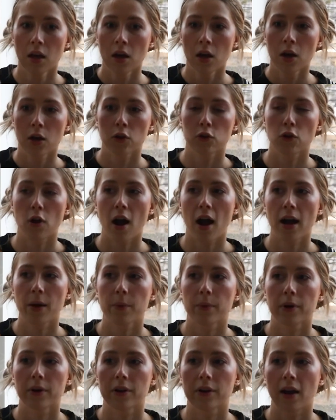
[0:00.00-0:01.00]
cry
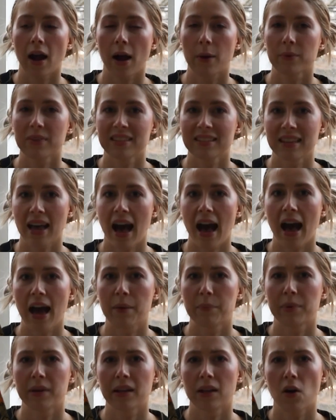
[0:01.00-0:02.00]
where I was sad
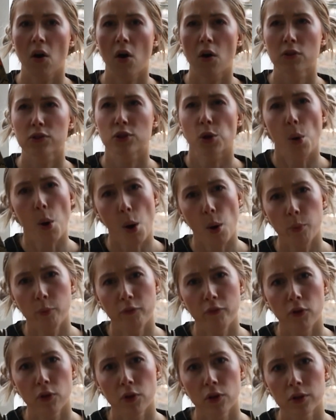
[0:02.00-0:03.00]
but also
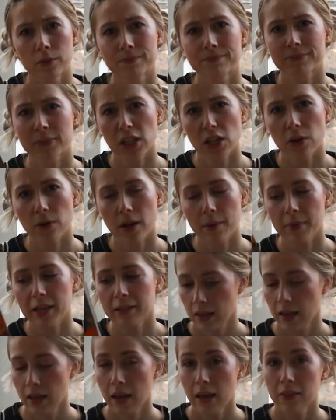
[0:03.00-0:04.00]
hopeful, you know what I
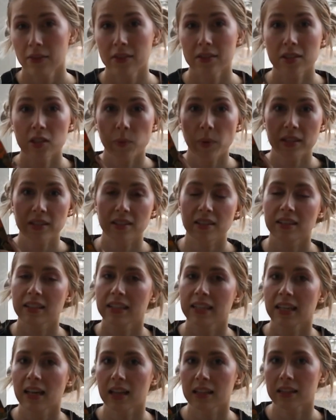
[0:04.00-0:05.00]
mean? This is
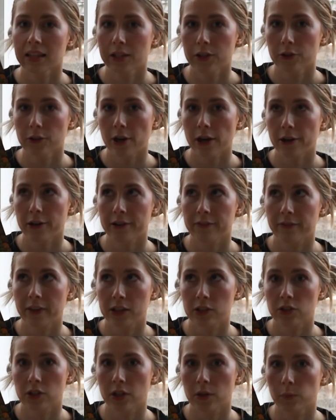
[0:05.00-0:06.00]
basically a literary
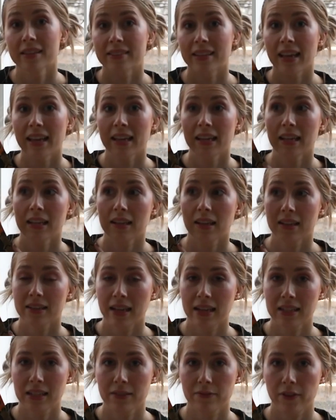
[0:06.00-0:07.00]
fiction set in
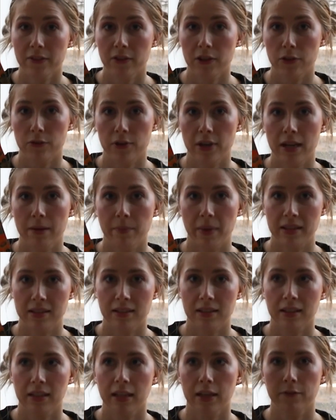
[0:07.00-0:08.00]
1953, and
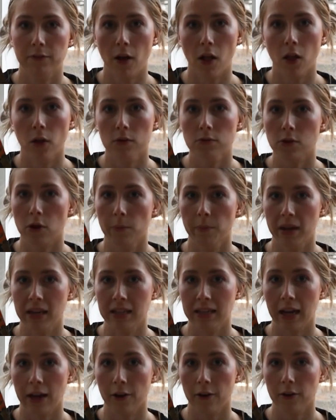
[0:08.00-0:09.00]
basically it follows our main
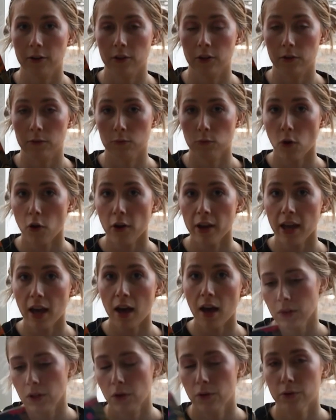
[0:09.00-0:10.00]
character
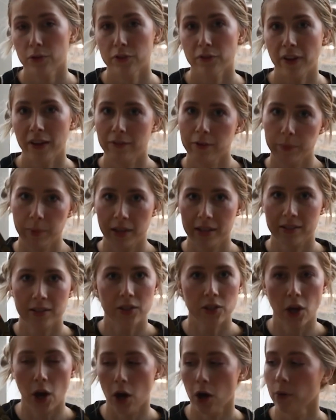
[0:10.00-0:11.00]
Roya, whose favorite place to
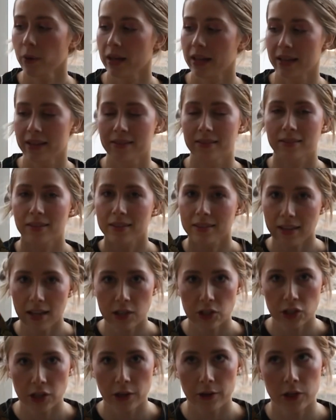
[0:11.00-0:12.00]
go is the
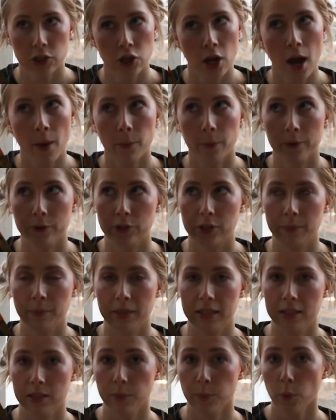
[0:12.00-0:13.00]
stationery shop, where she
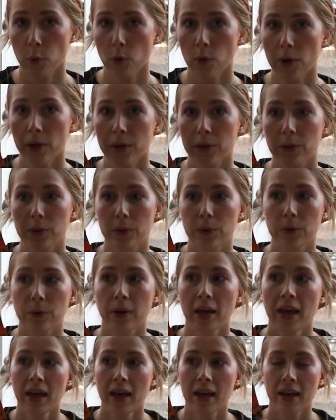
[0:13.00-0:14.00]
meets a boy who
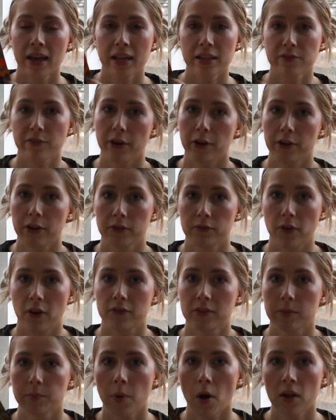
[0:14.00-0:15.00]
is very involved
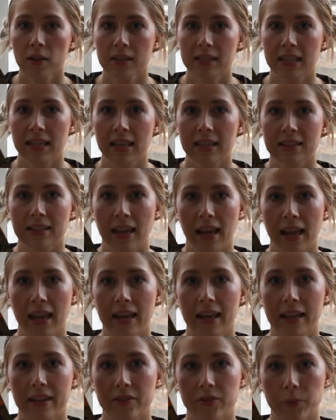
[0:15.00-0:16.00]
in politics,
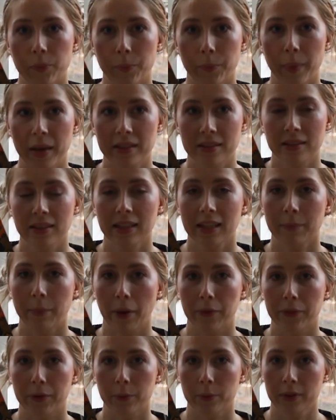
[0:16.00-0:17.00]
and it's basically
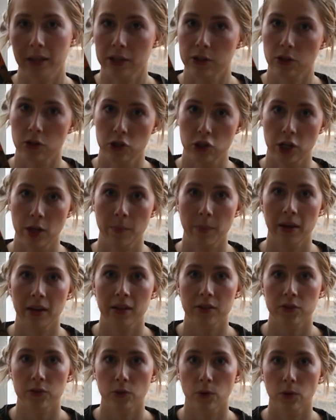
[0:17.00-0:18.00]
about their relationship, and
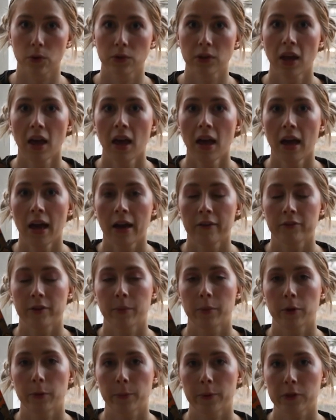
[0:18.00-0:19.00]
it's told from
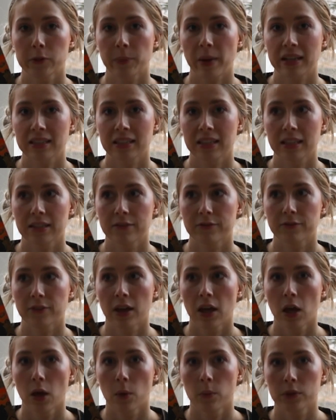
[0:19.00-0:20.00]
her perspective
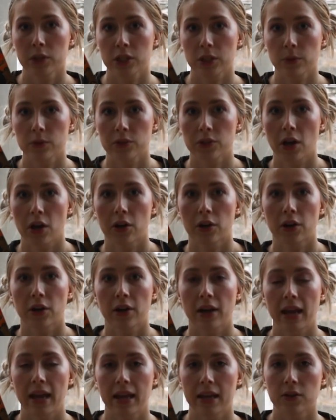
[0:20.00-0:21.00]
when she was younger
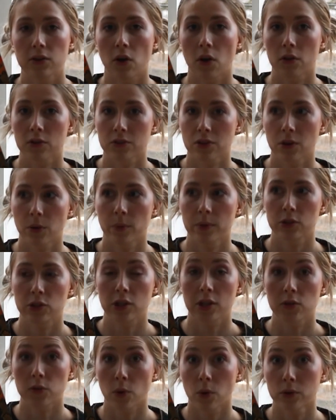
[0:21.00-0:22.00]
and also when
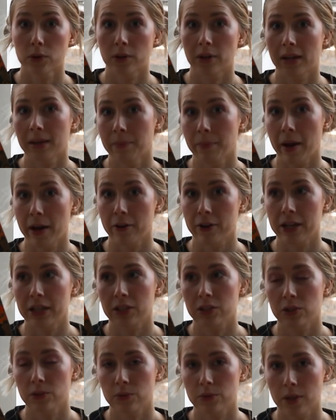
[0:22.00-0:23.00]
she's older and married
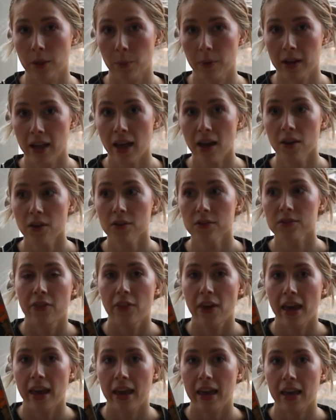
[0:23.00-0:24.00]
to someone else.
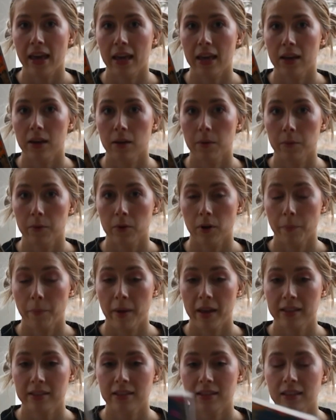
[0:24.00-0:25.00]
They
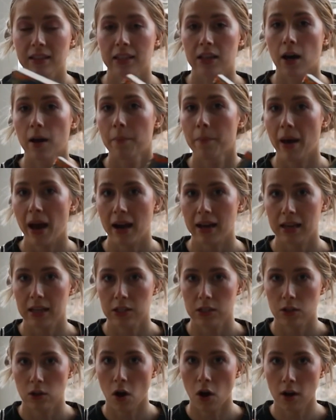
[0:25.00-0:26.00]
basically come back
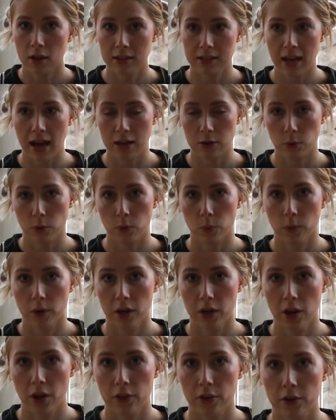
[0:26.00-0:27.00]
into contact with one
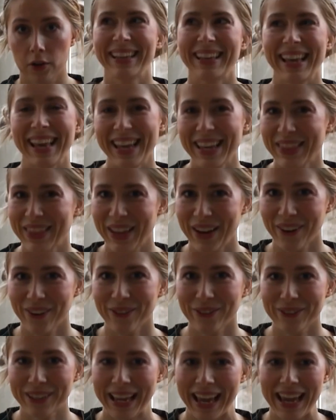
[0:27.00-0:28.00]
another in their
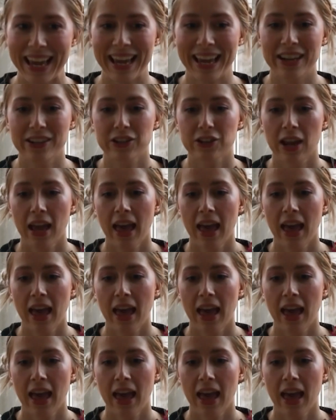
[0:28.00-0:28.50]
old age.